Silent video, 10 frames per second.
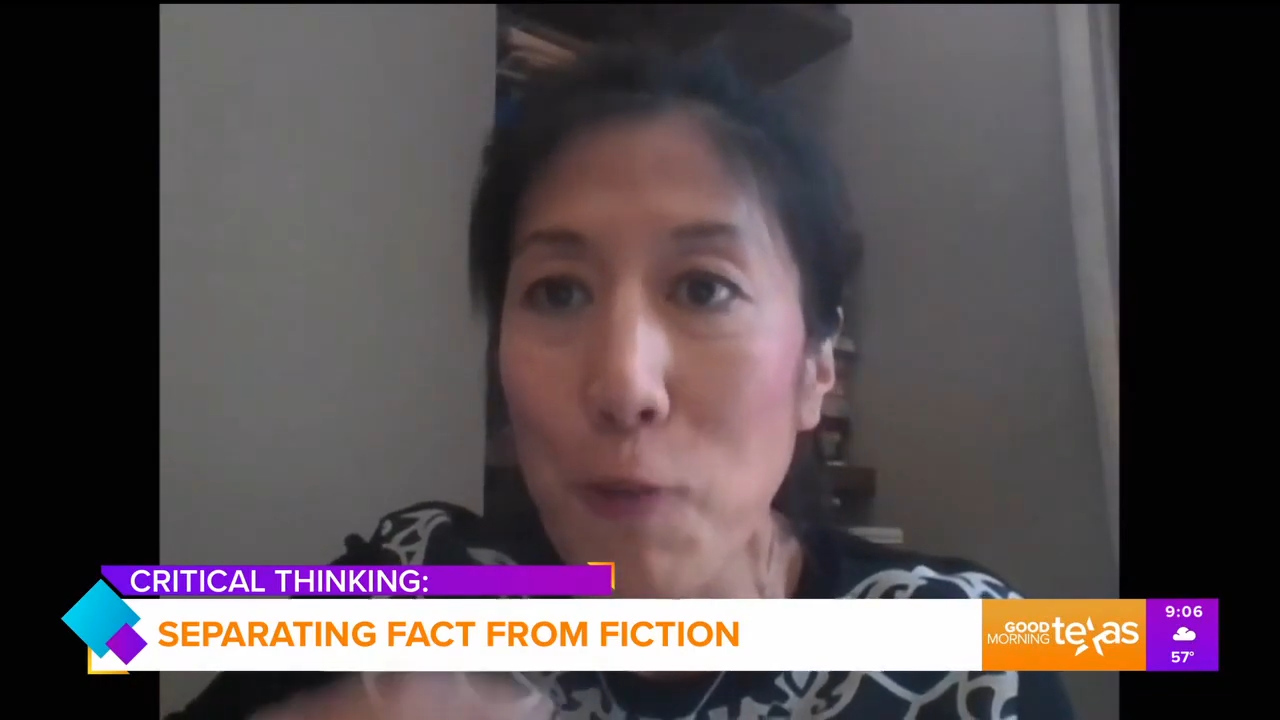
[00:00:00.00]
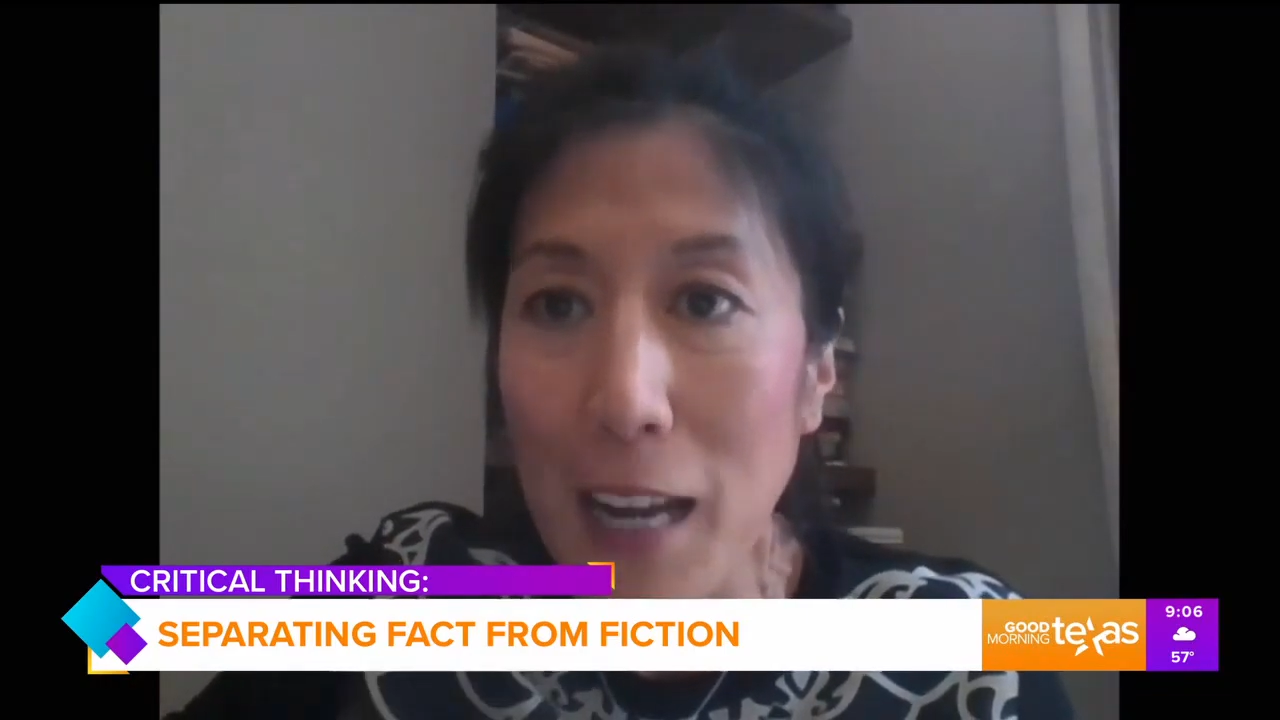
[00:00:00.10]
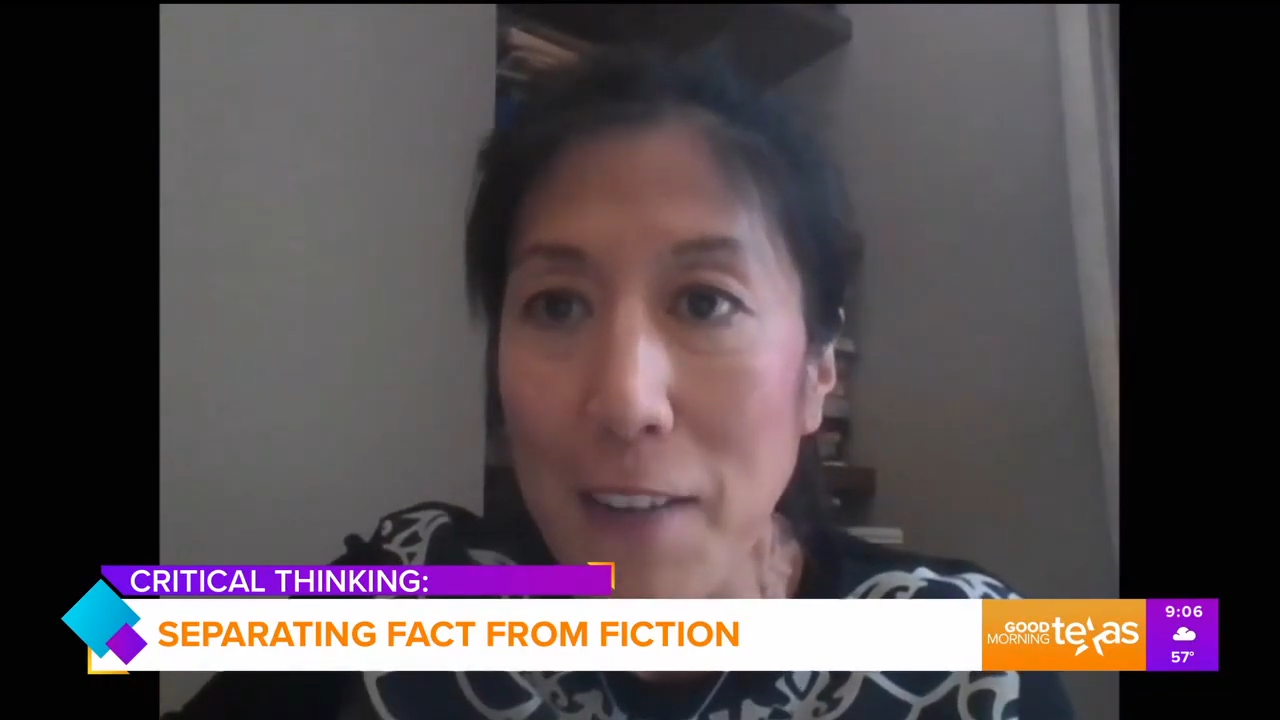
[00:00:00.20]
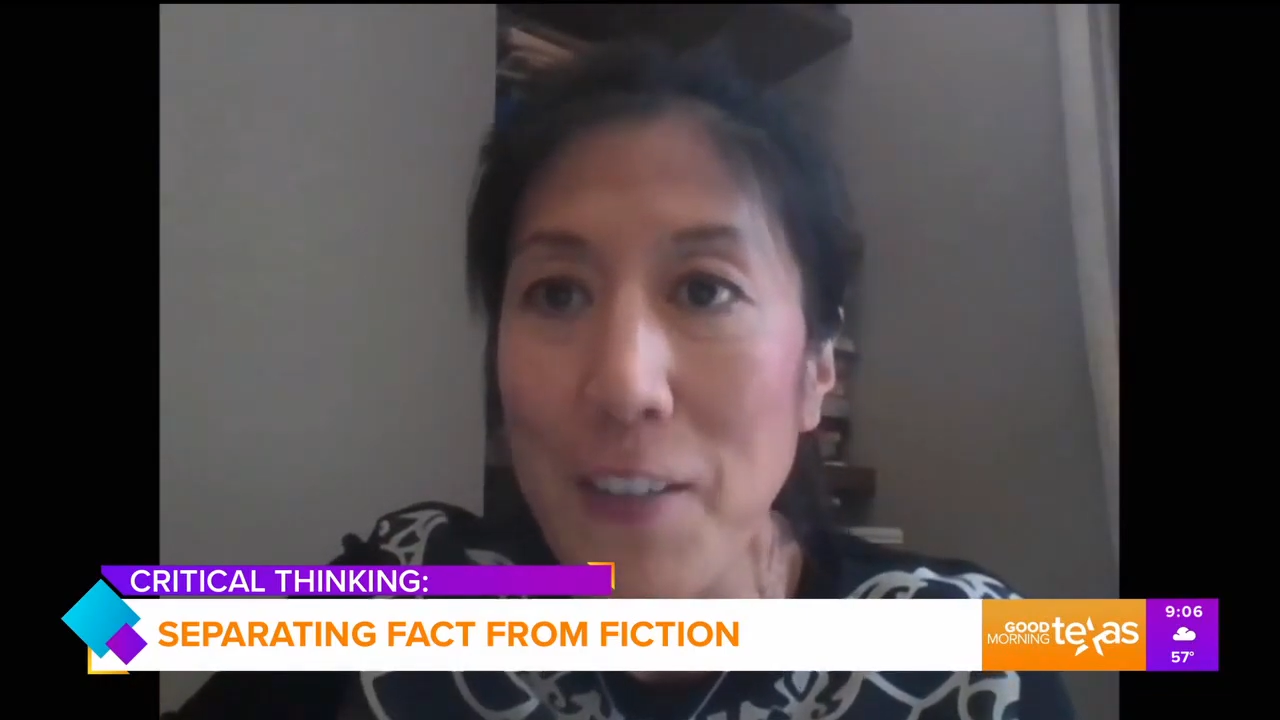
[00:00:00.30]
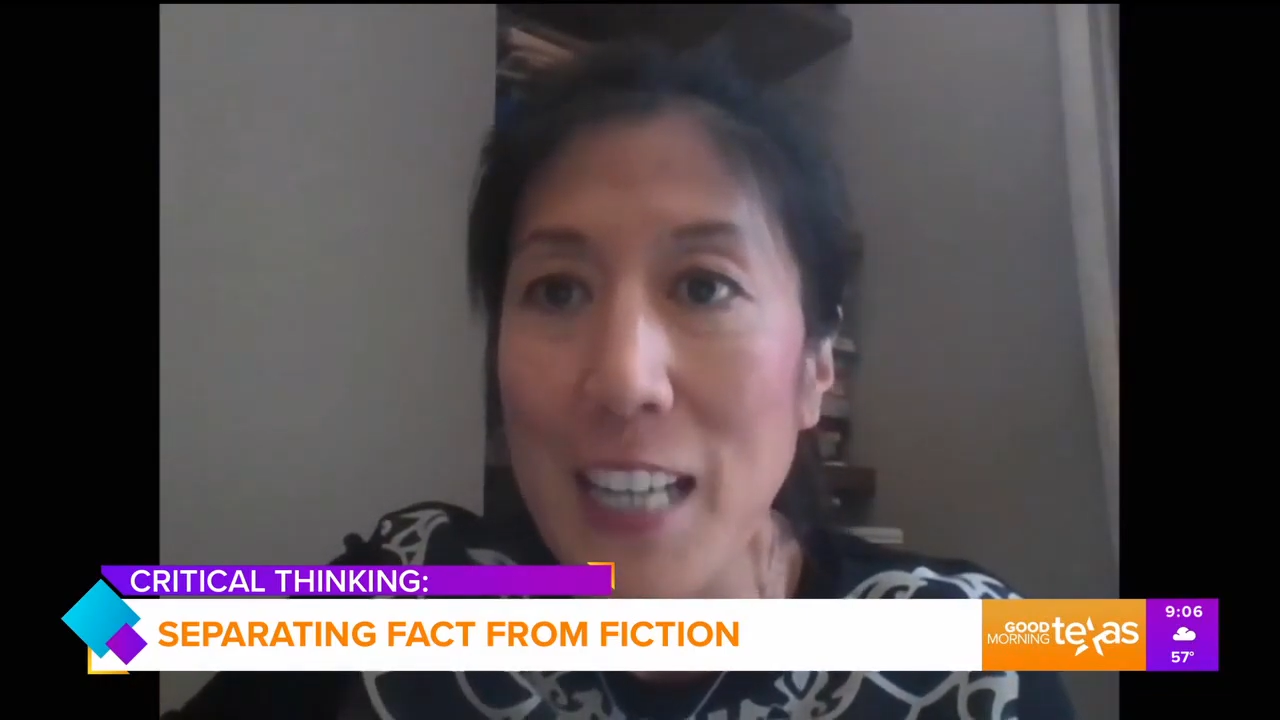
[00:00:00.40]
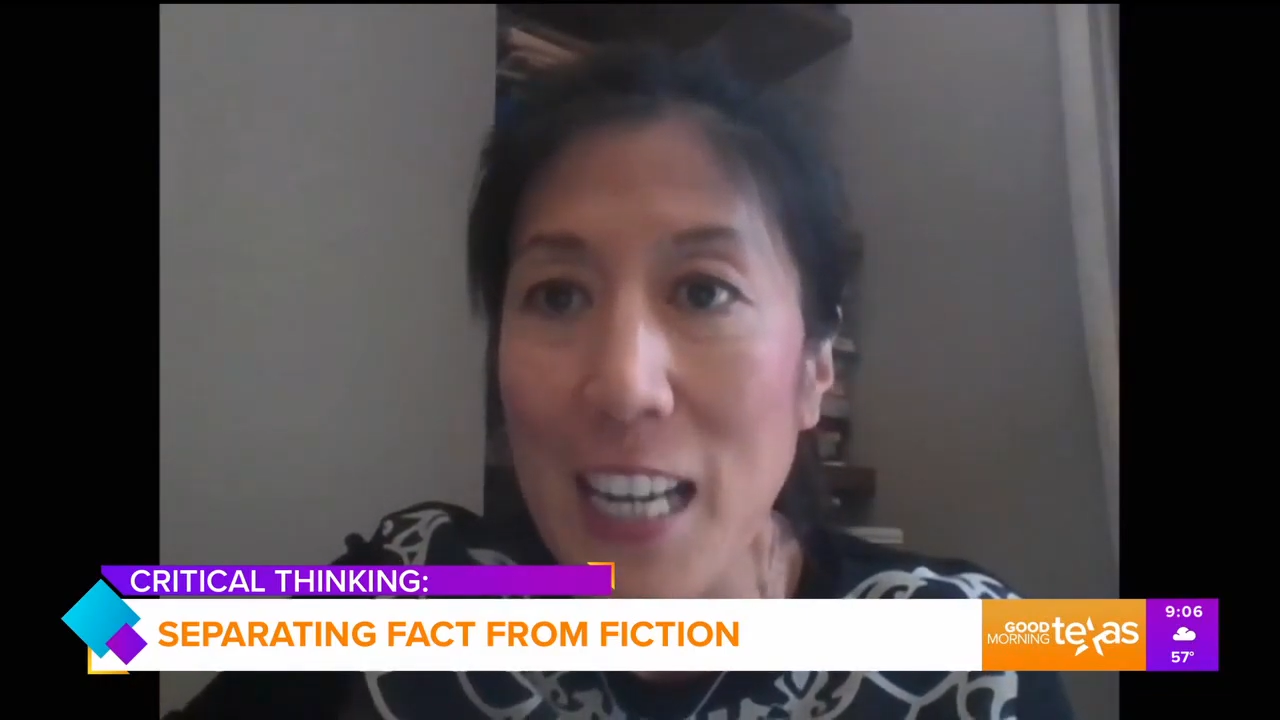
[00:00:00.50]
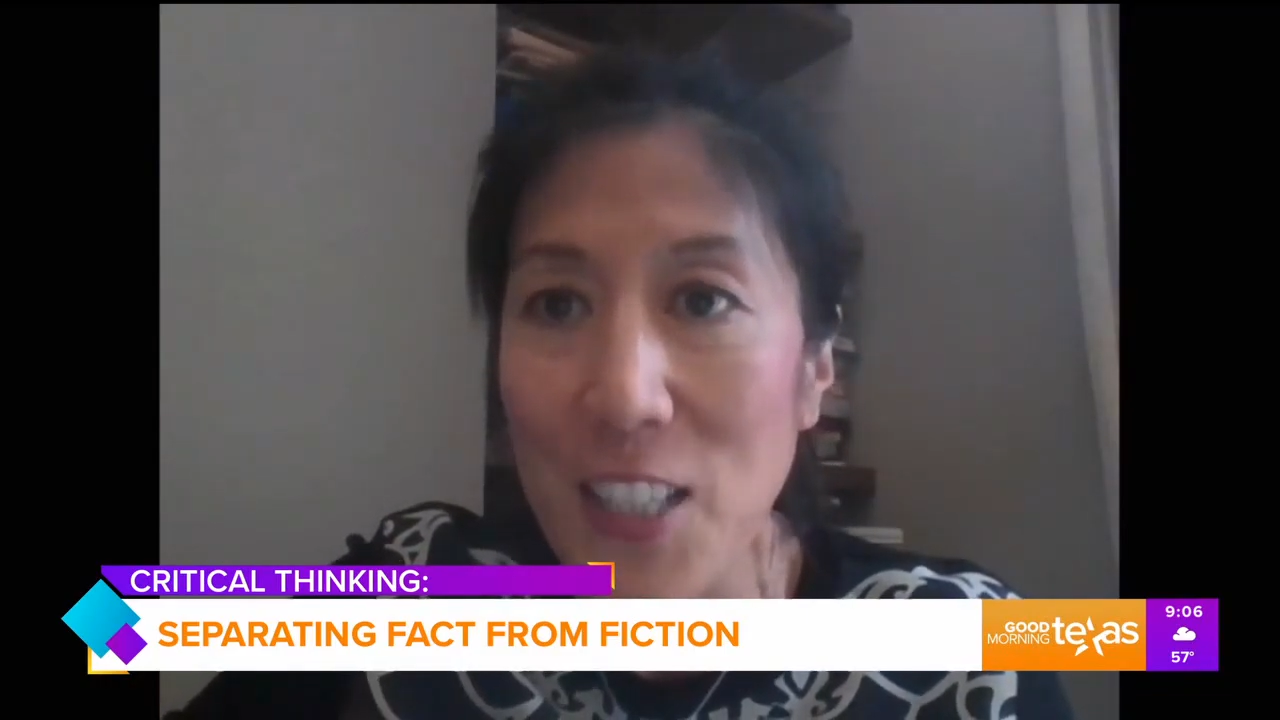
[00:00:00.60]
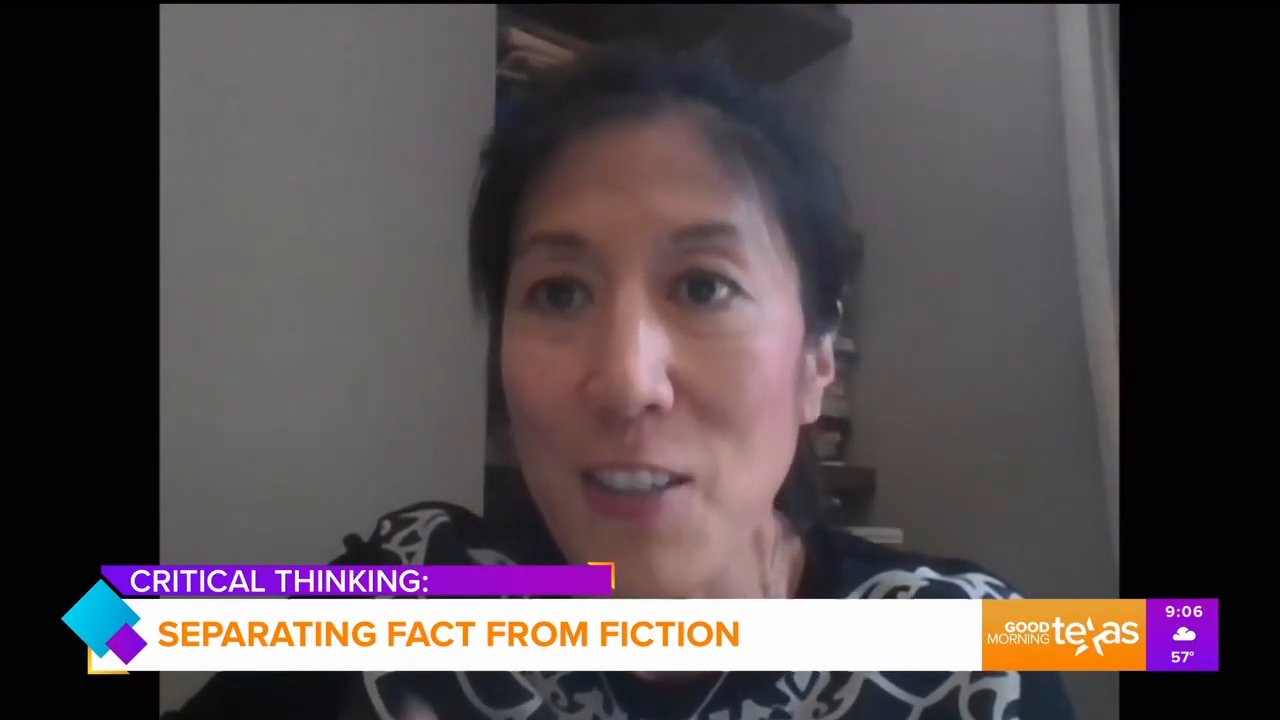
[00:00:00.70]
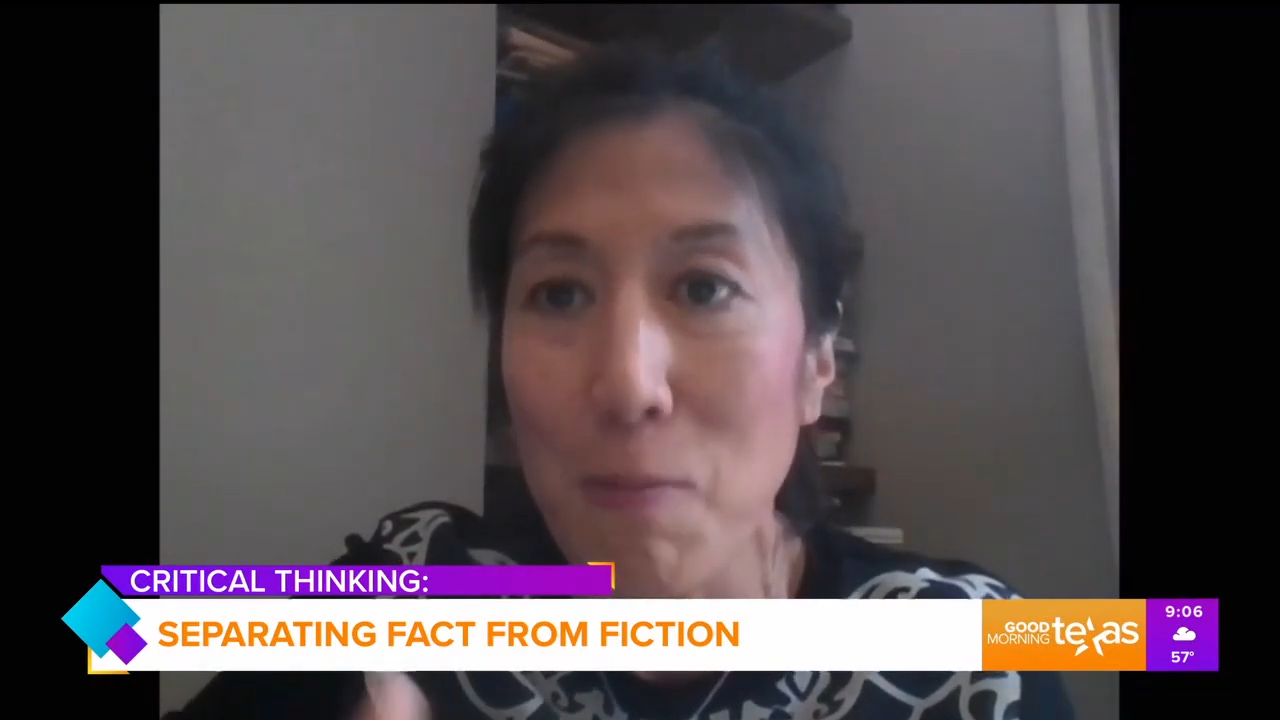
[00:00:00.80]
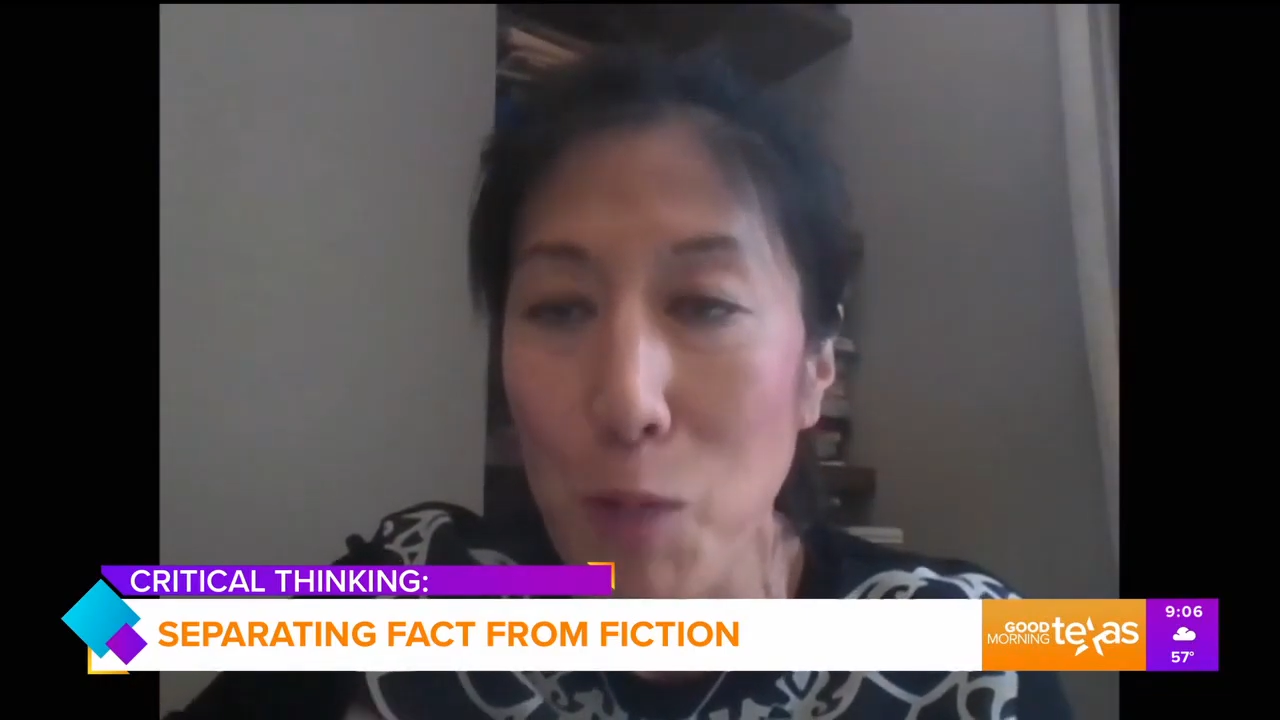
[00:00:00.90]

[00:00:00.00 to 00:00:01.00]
gratification